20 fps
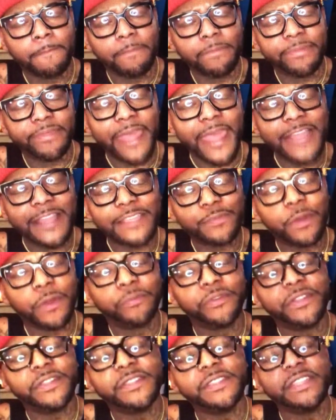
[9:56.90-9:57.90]
that's what
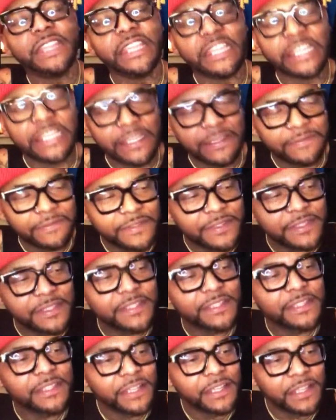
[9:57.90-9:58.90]

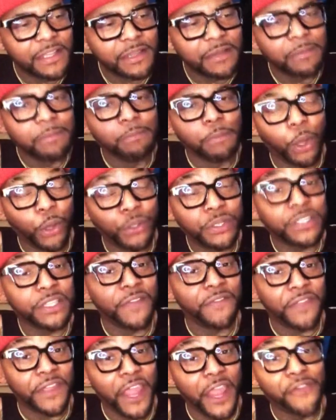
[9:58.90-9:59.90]
receives most
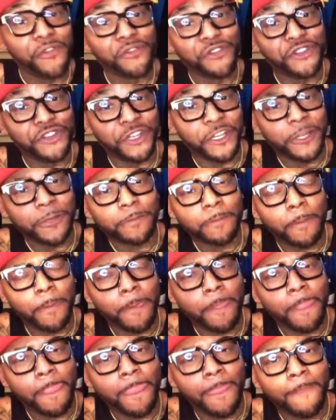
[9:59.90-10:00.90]
of the energy.
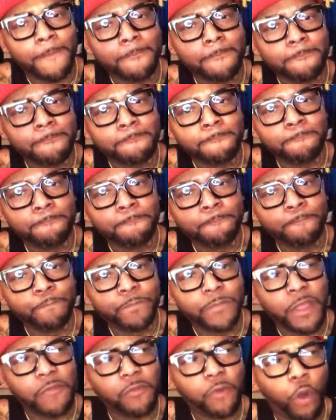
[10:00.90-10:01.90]

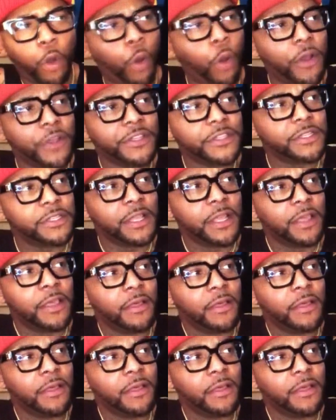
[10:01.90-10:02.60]
Of course,